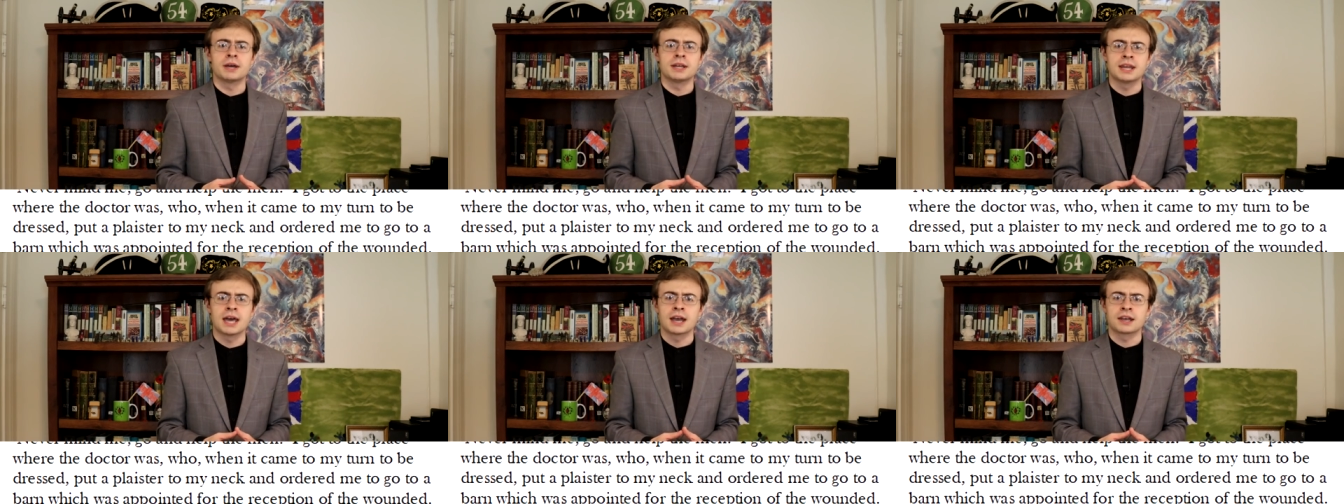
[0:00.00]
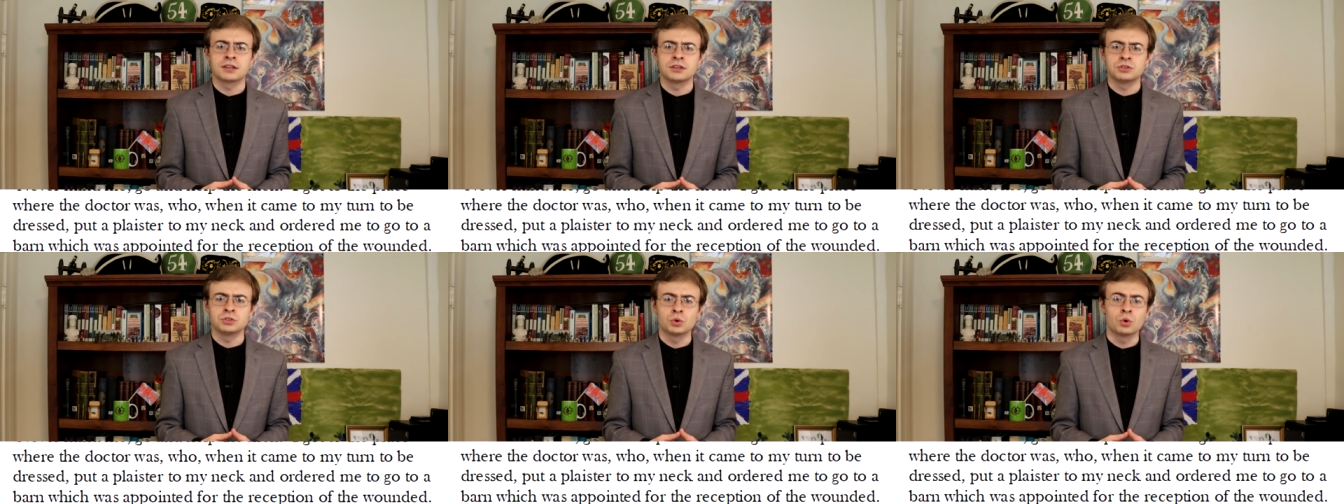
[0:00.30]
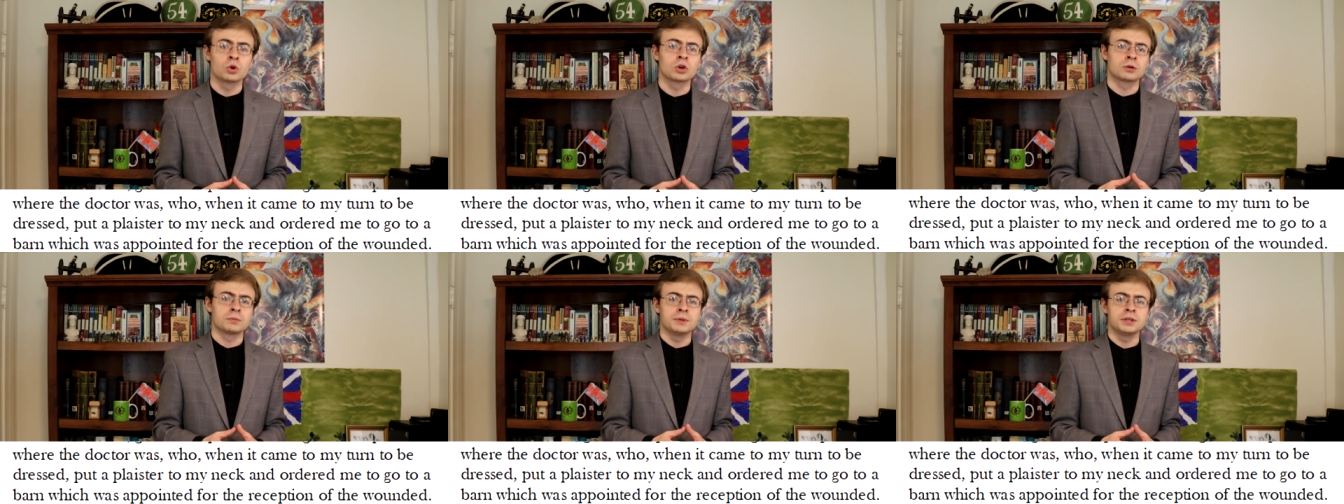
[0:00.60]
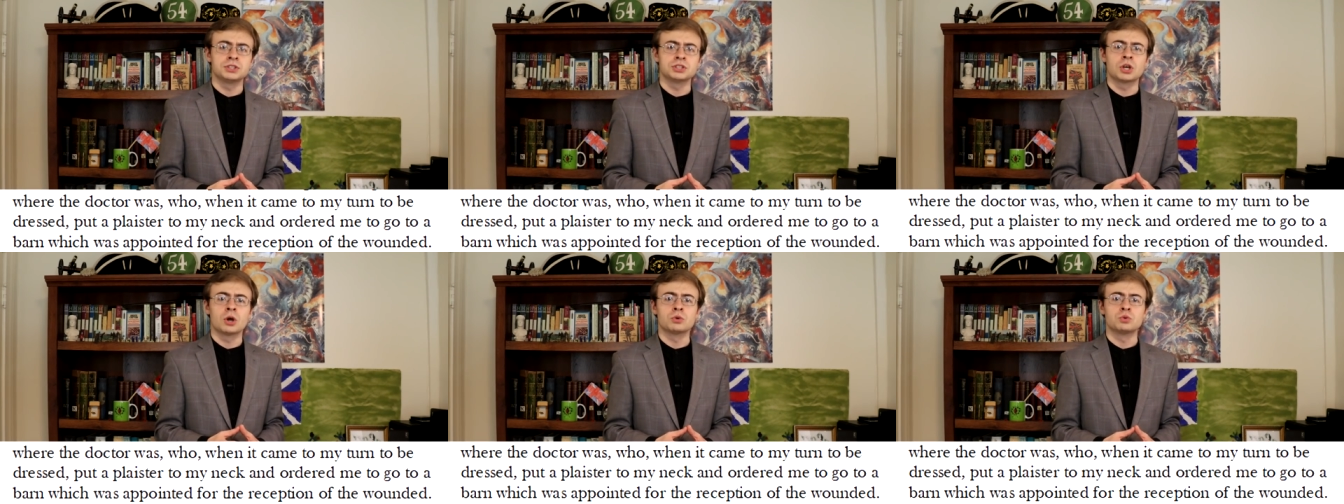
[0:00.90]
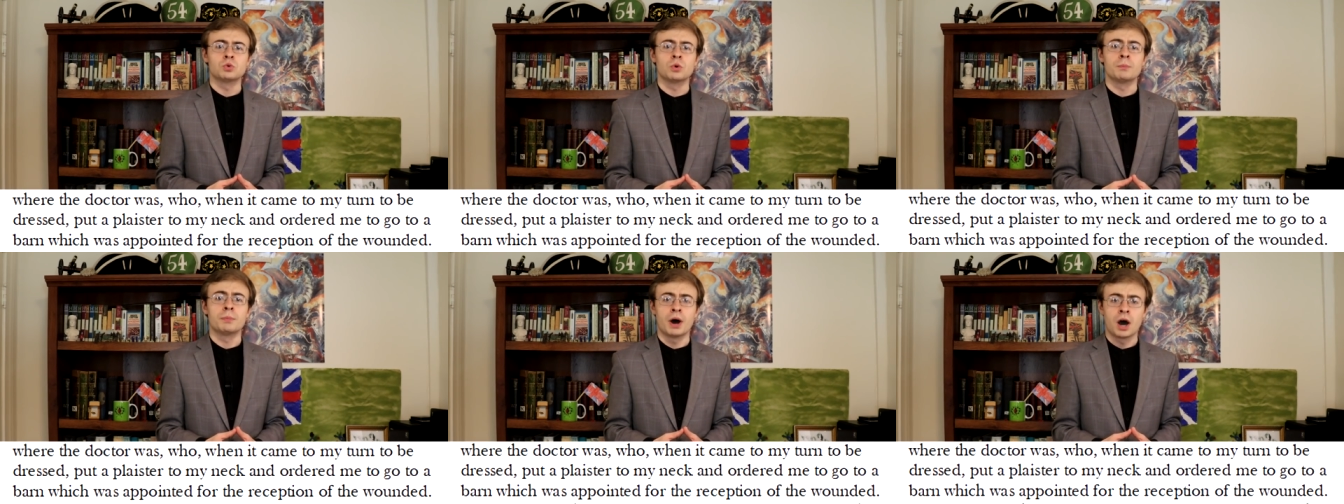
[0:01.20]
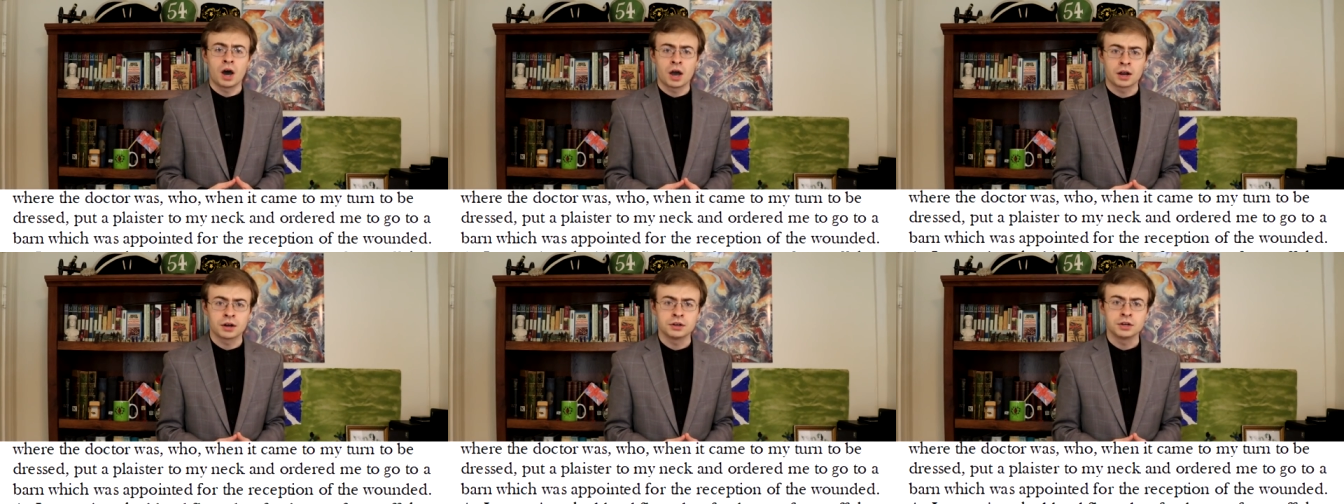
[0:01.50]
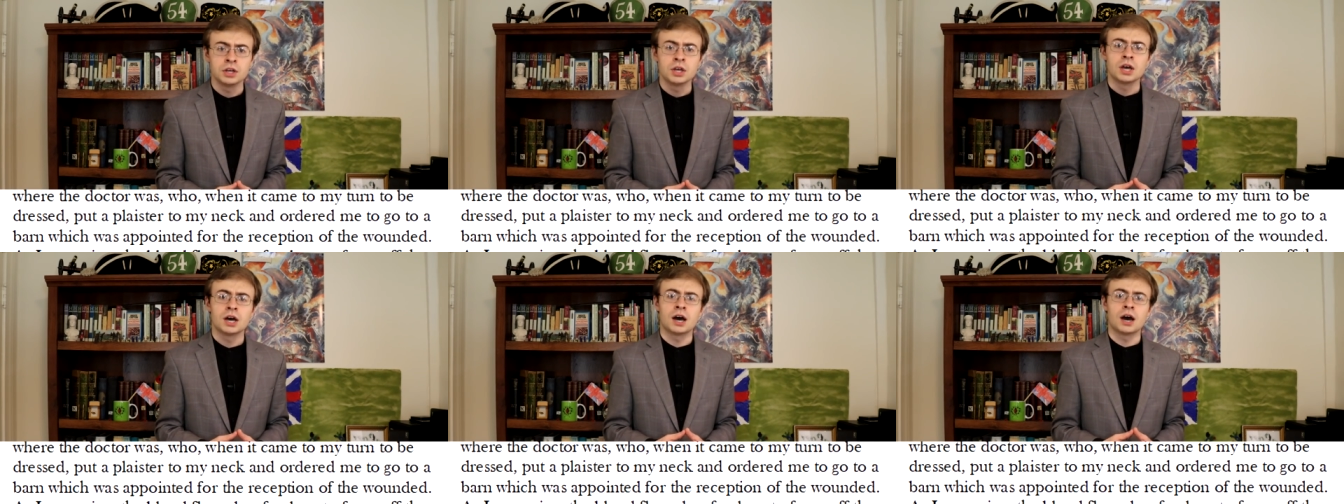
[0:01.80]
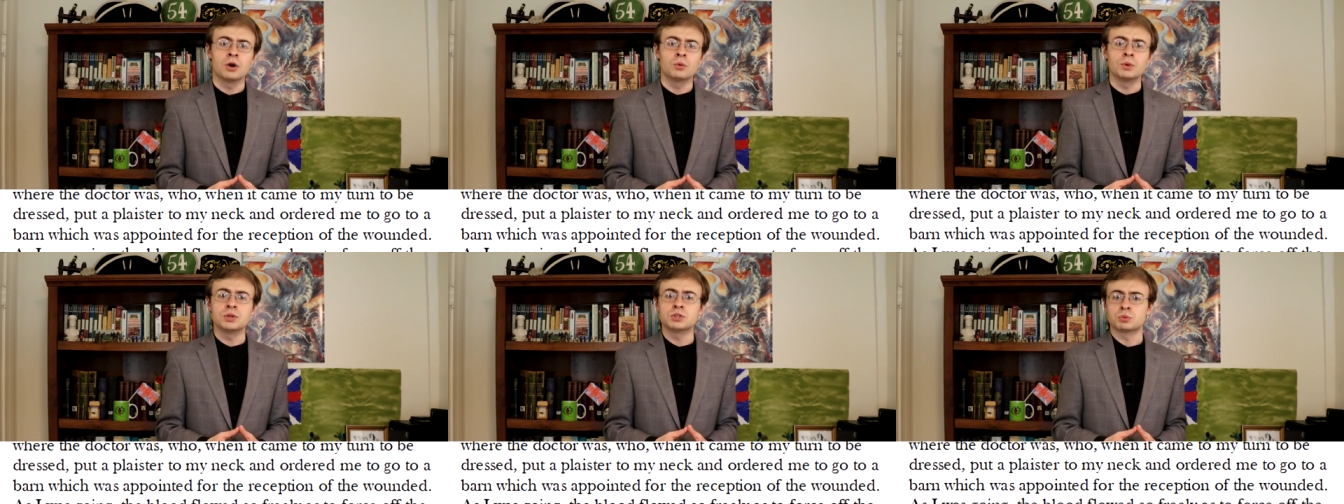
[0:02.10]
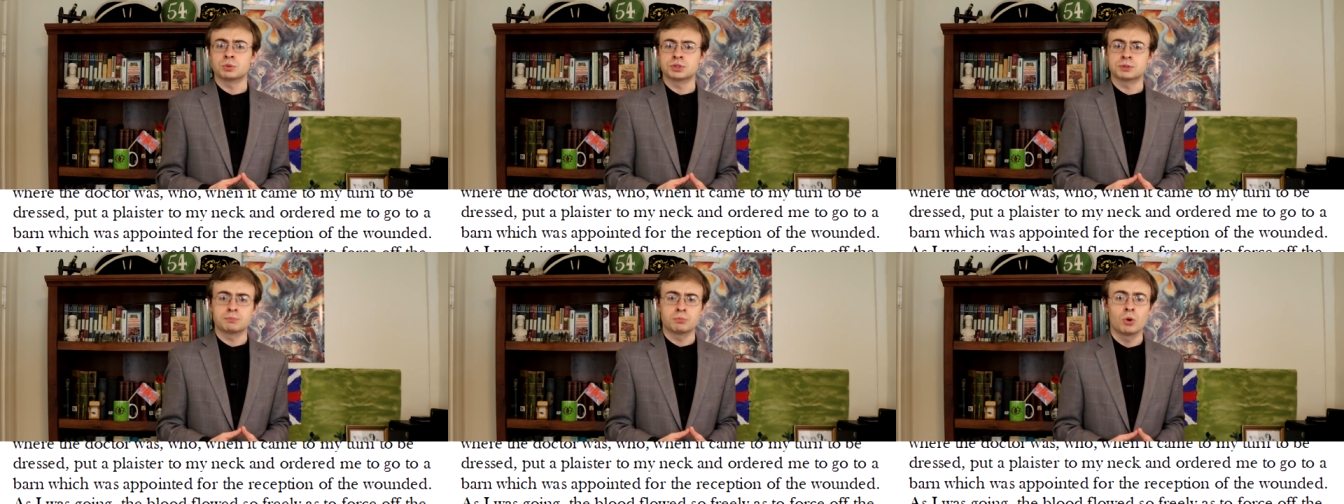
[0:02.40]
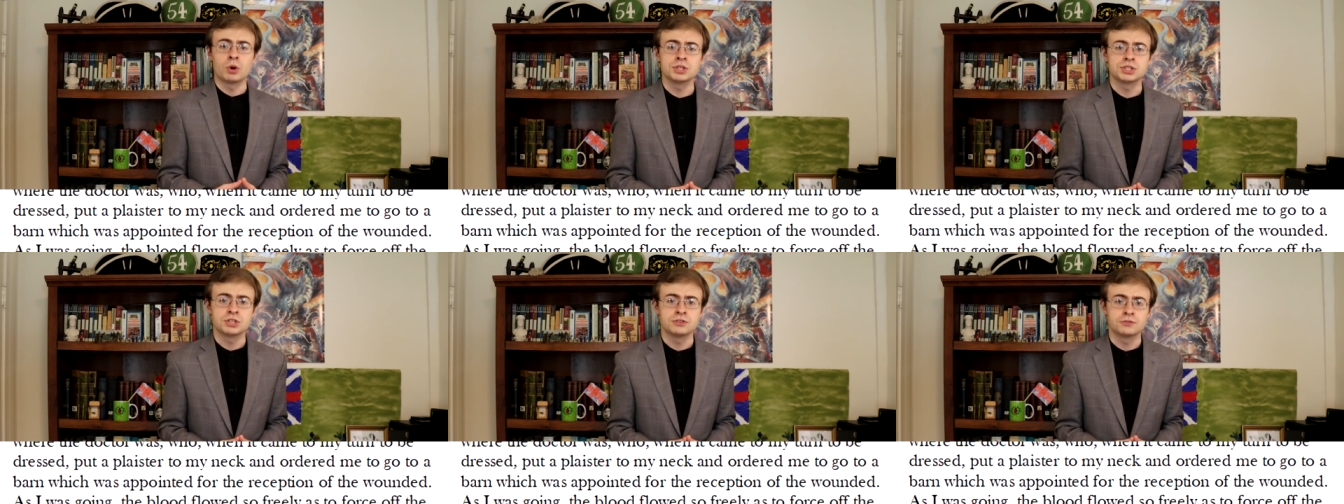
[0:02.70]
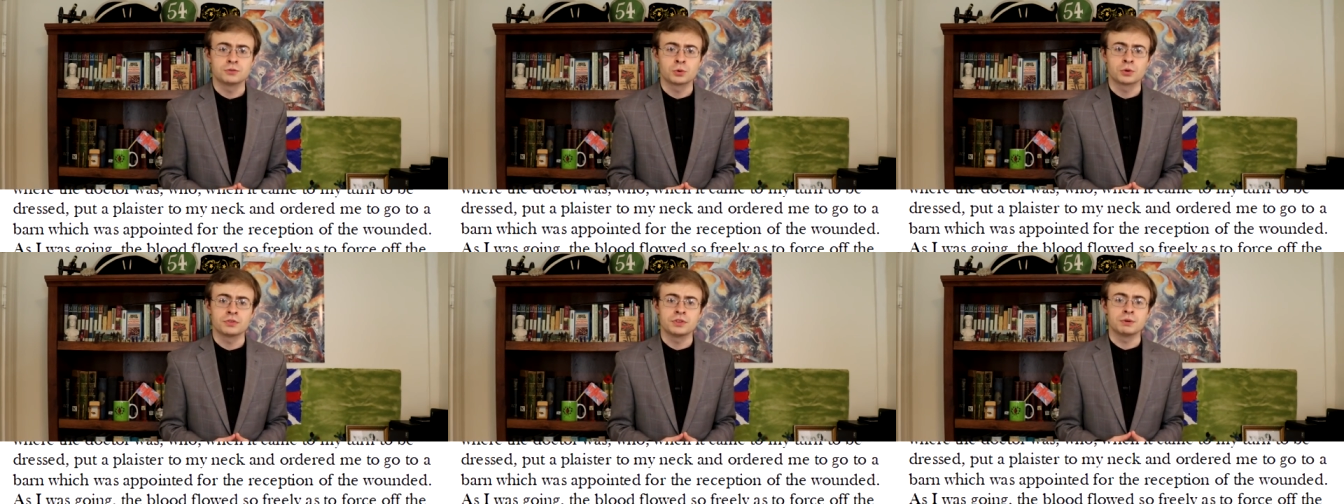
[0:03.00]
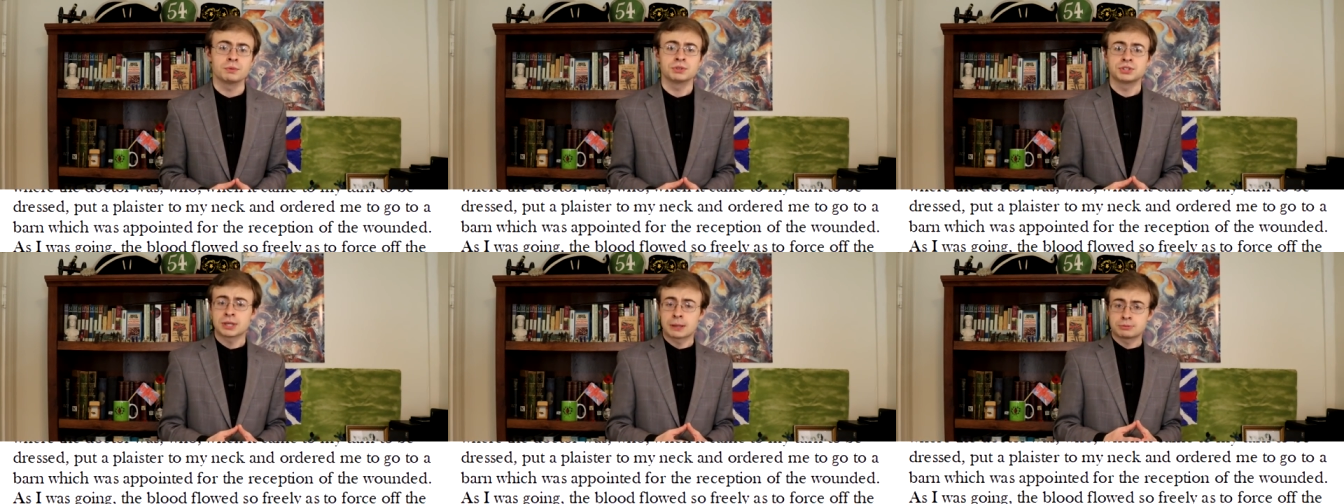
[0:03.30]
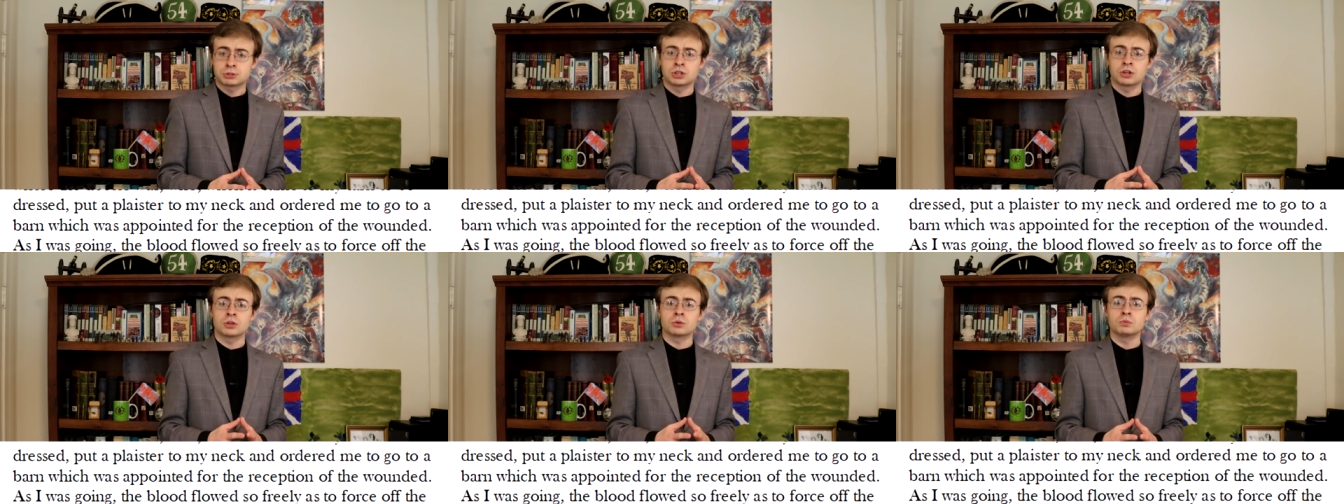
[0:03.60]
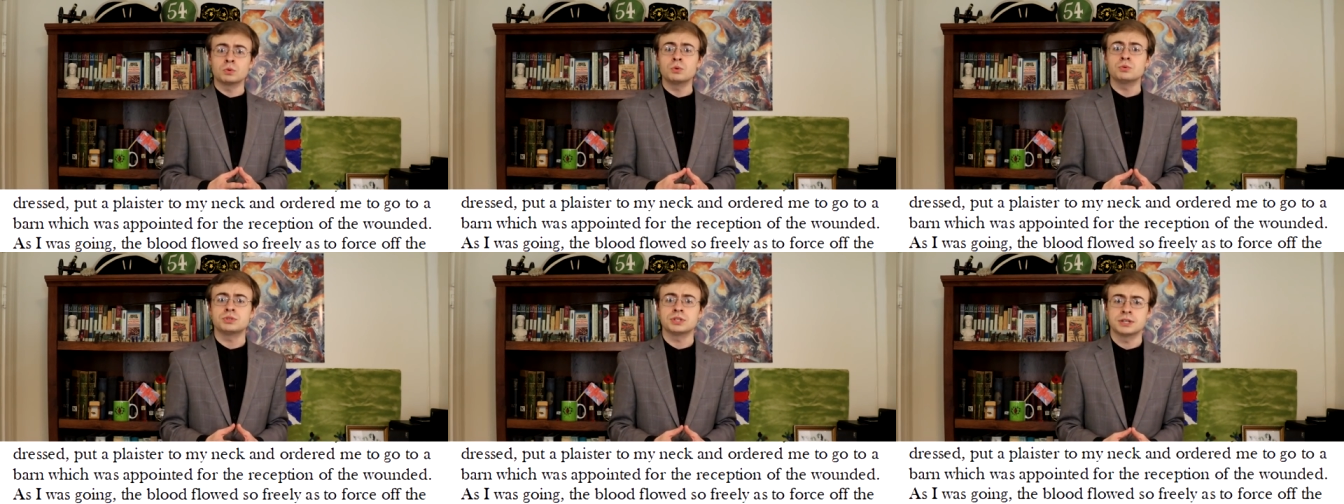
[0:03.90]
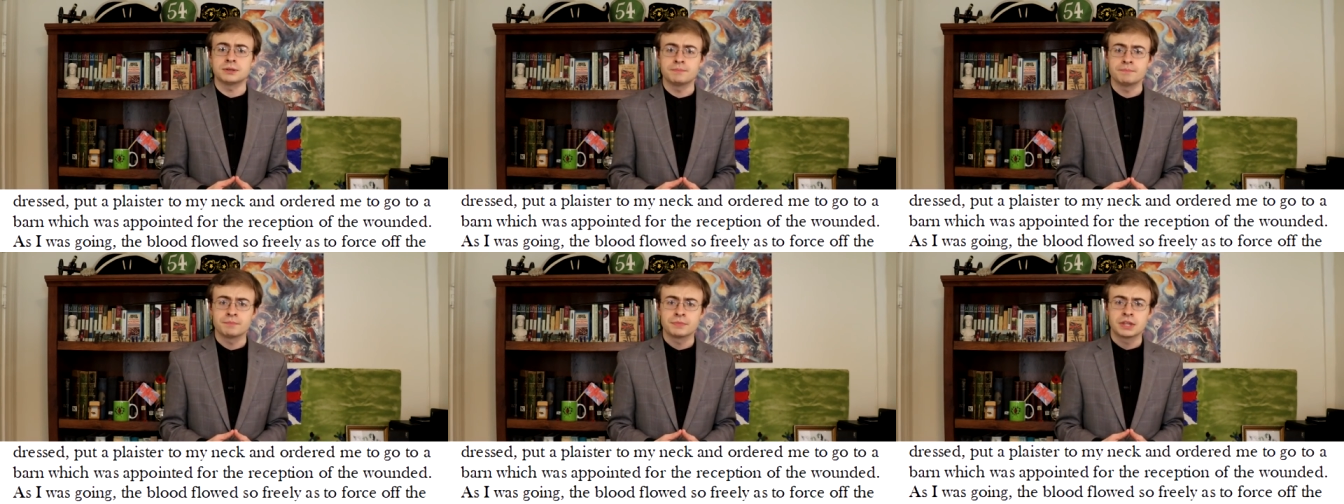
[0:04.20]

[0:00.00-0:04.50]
my neck and ordered me to go to a barn, uh, which was appointed for the reception of the wounded.